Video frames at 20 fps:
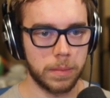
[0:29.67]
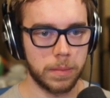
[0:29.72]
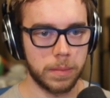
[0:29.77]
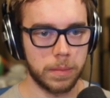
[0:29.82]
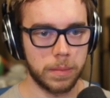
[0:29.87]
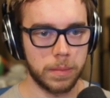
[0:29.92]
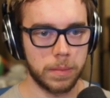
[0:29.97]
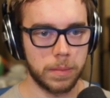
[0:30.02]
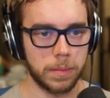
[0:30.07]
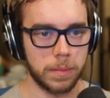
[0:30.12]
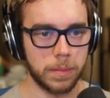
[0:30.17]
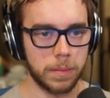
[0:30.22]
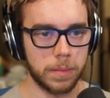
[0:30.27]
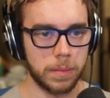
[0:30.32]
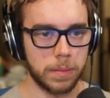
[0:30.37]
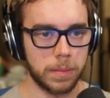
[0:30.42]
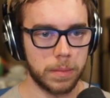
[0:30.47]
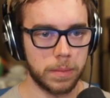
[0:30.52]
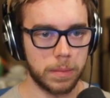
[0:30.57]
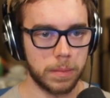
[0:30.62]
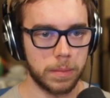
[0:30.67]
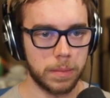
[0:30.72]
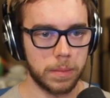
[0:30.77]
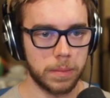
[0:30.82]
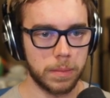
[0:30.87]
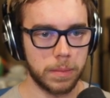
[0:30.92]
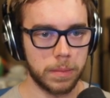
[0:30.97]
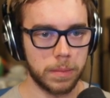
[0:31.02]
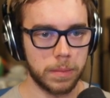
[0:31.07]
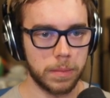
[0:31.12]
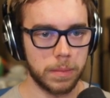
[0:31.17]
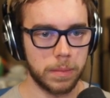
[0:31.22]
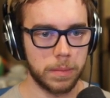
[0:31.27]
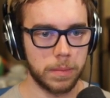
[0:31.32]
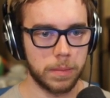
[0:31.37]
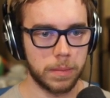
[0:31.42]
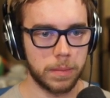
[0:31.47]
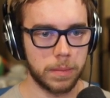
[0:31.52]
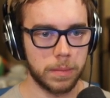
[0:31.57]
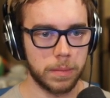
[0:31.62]

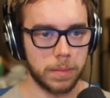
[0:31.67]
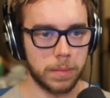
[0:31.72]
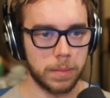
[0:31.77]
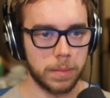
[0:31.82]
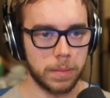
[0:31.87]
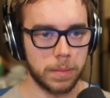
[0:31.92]
This person isn't speaking.